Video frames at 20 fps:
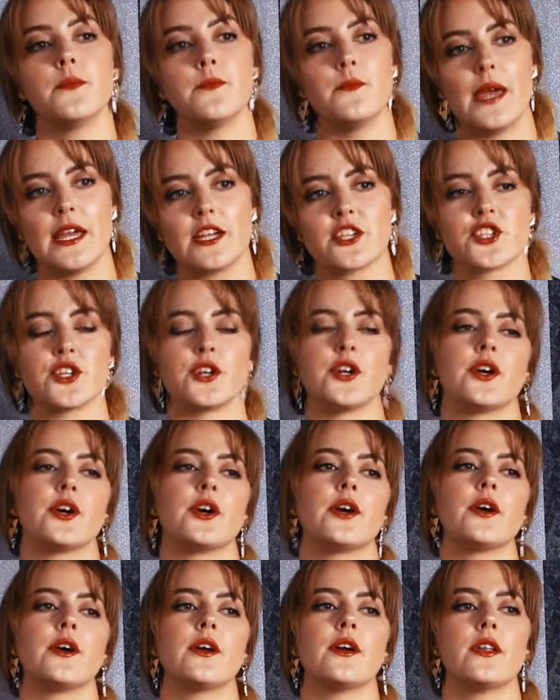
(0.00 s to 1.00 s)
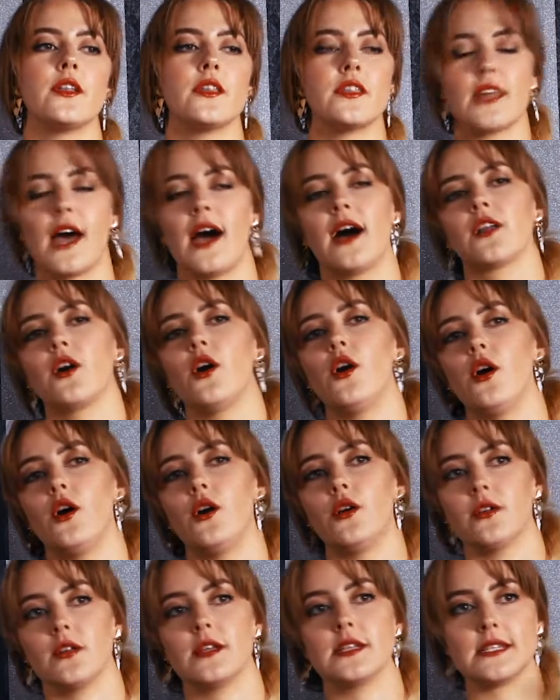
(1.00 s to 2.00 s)
Make sure that
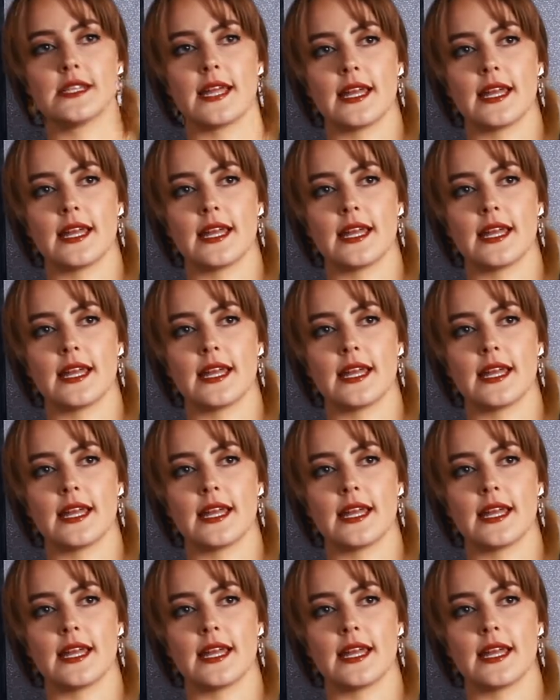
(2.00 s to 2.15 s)
all is